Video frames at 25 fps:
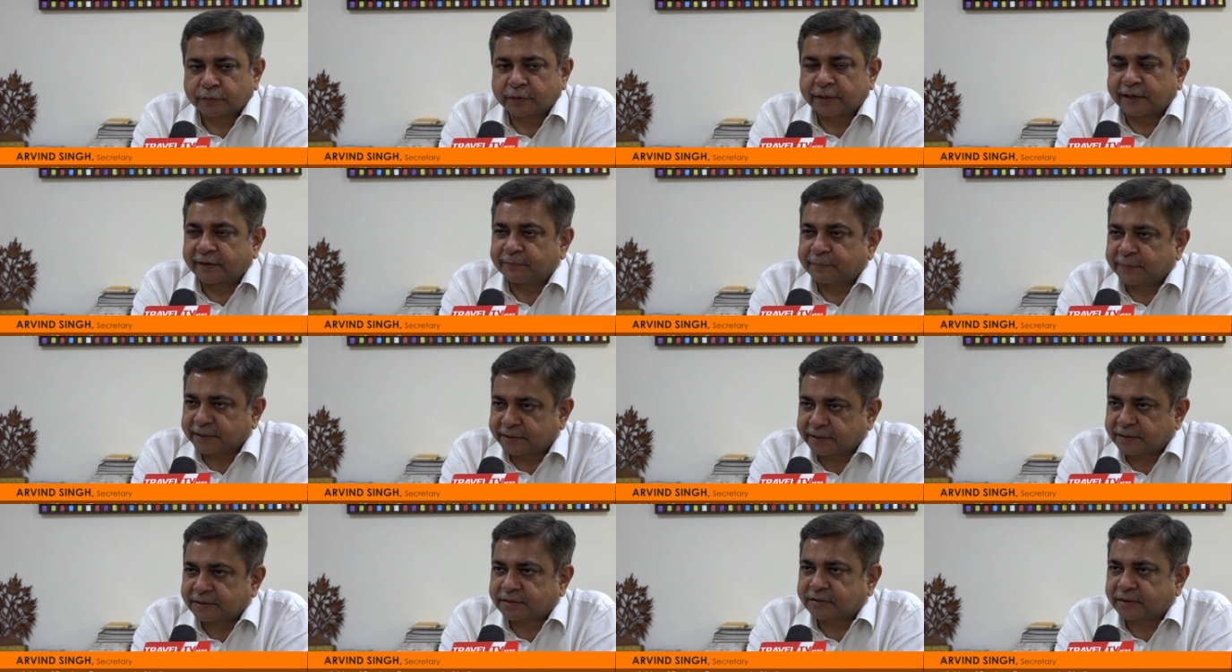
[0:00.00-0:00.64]

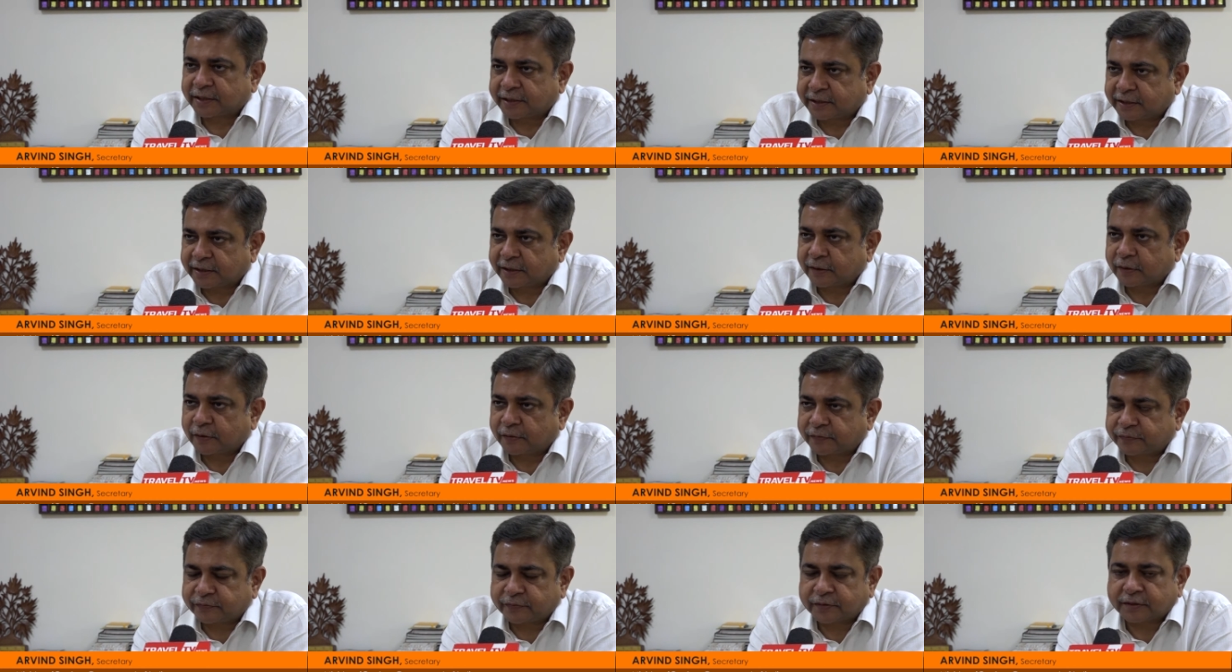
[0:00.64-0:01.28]
government is thinking
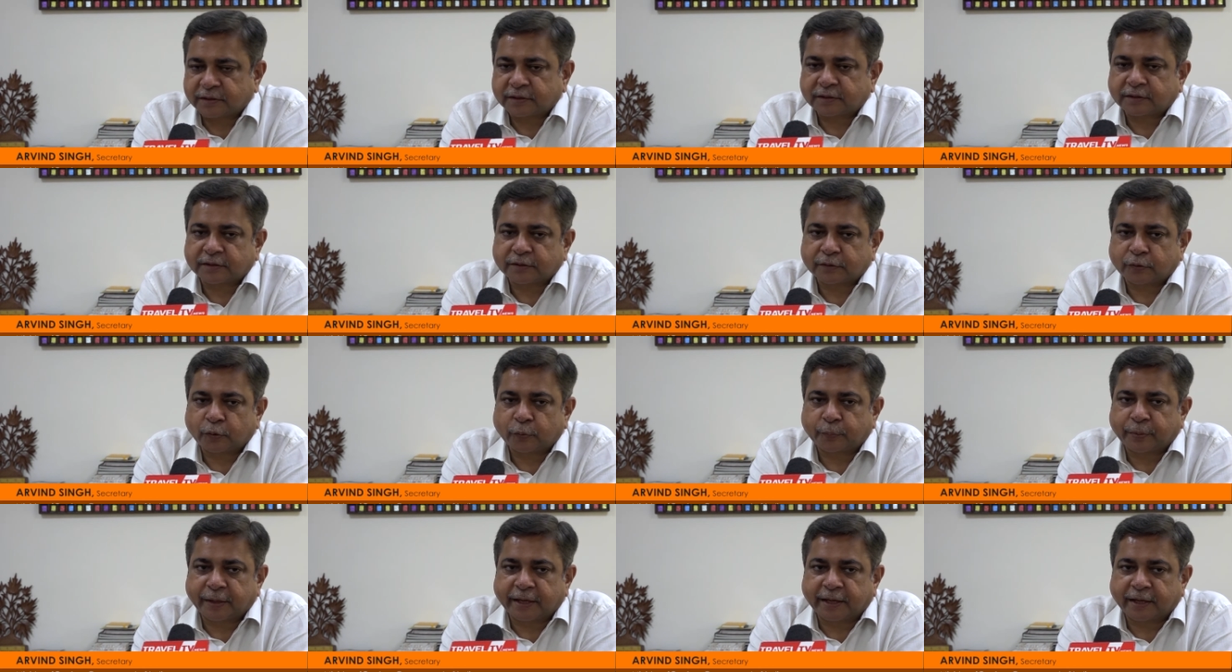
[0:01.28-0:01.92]
of uh,
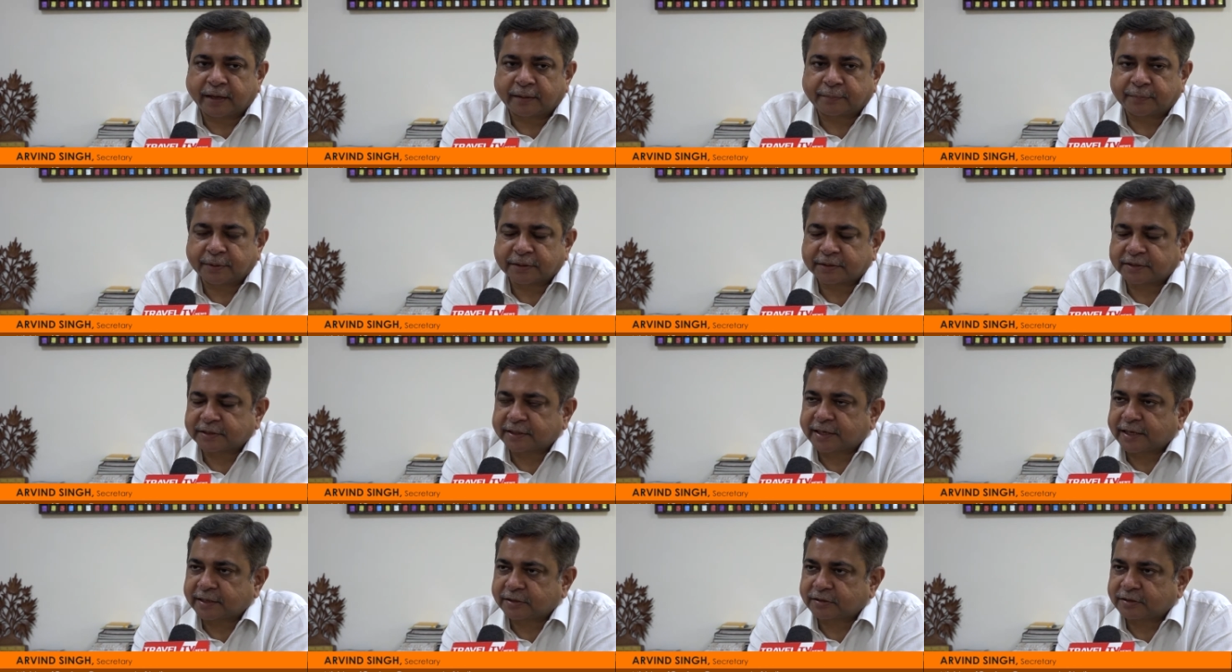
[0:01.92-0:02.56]
opening up
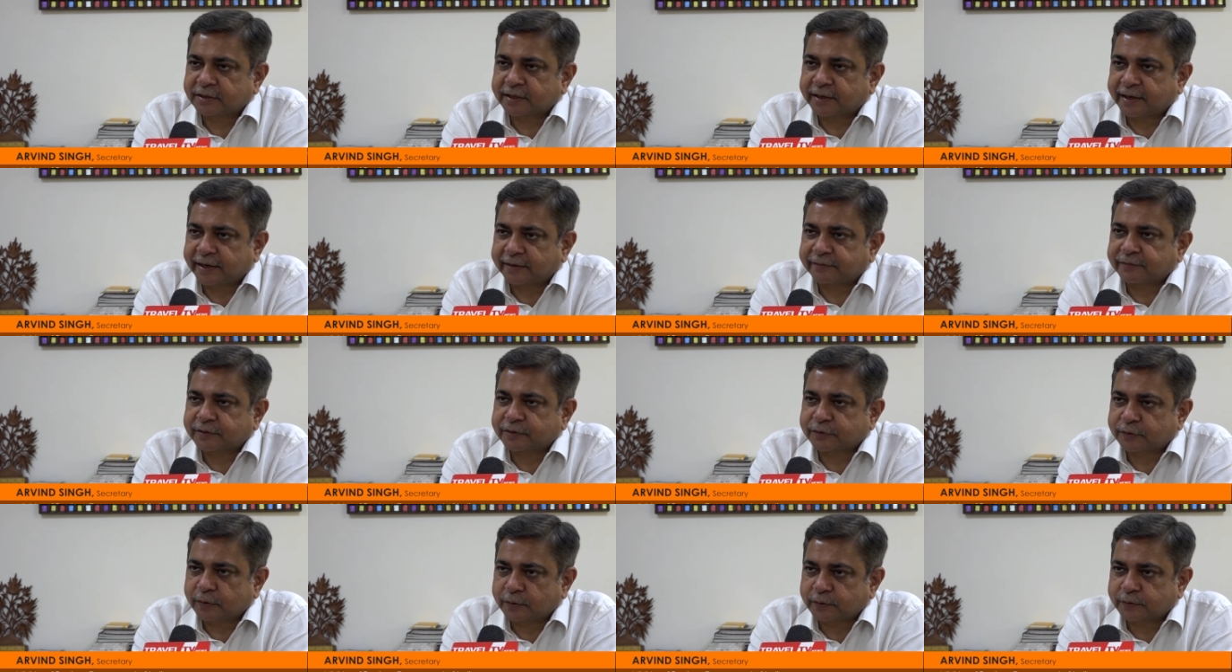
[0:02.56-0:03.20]
international
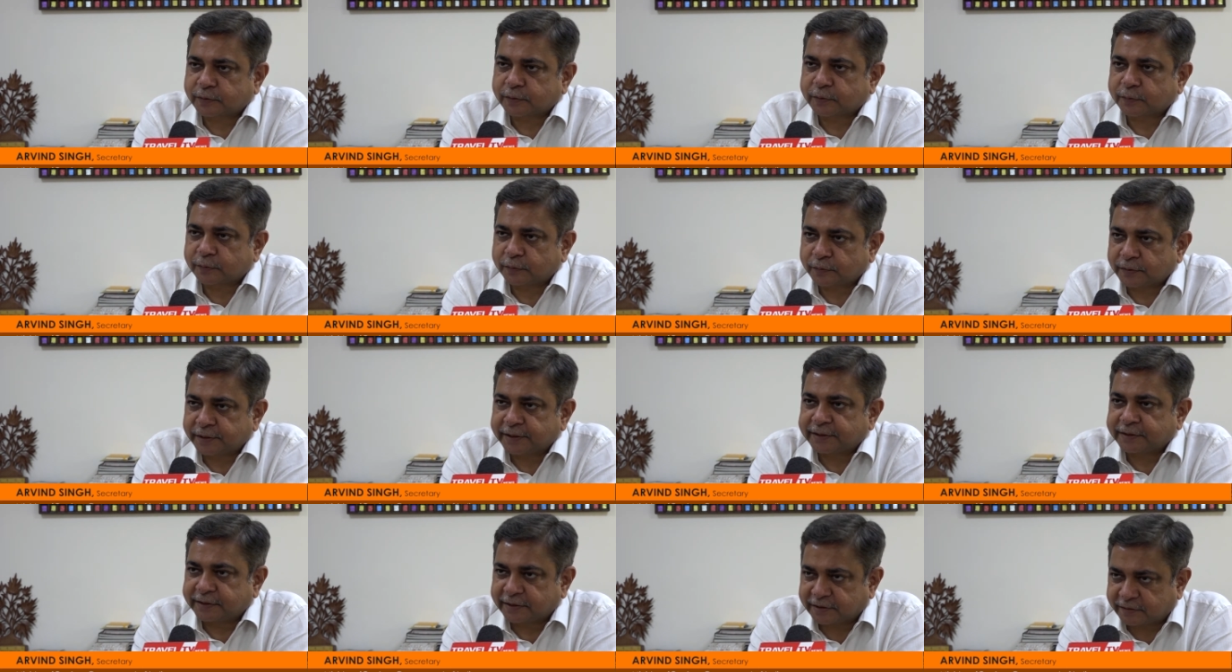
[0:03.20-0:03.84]
rivals also
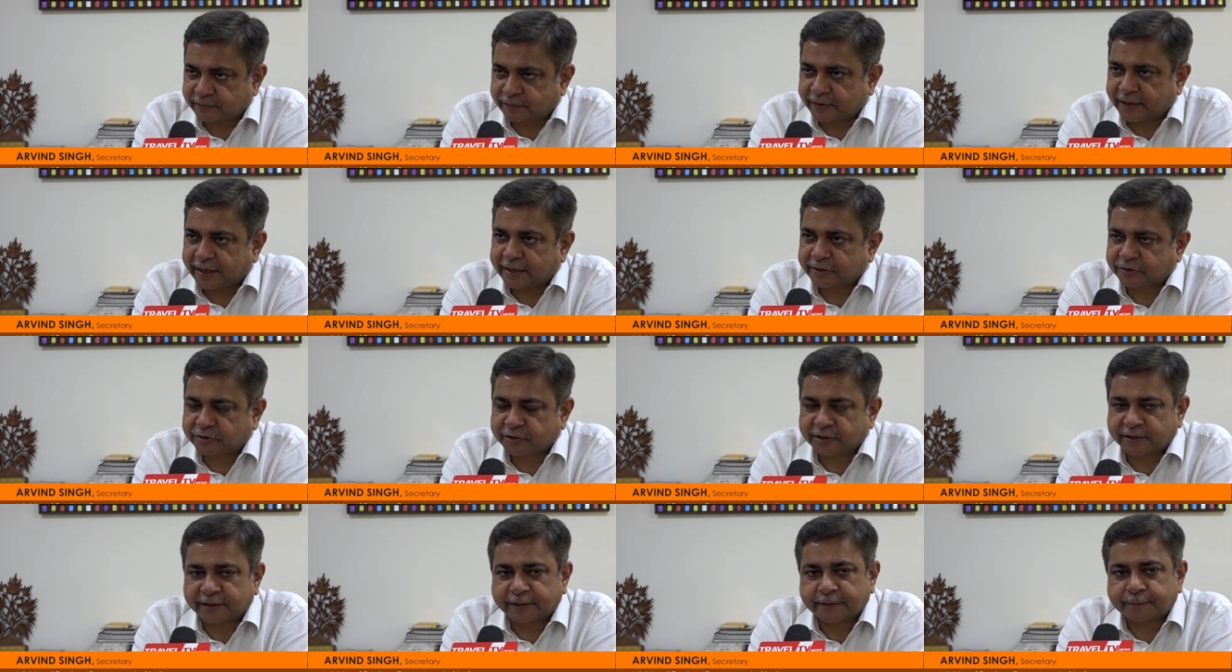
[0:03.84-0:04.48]
in this
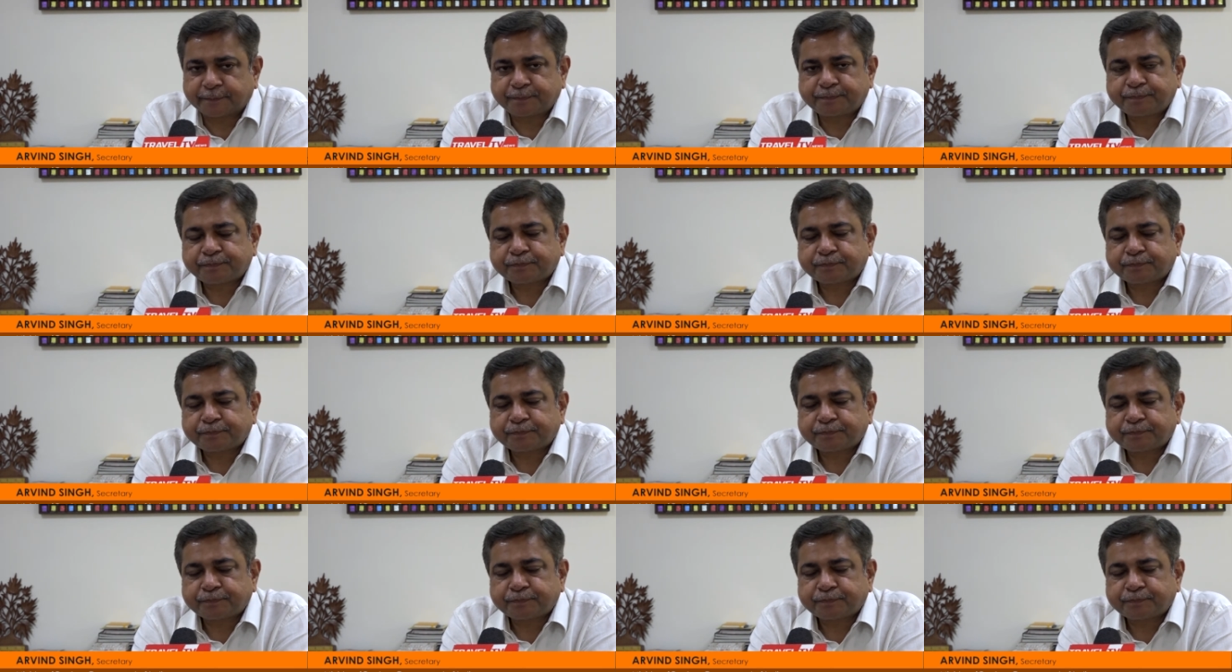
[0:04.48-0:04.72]
financial year.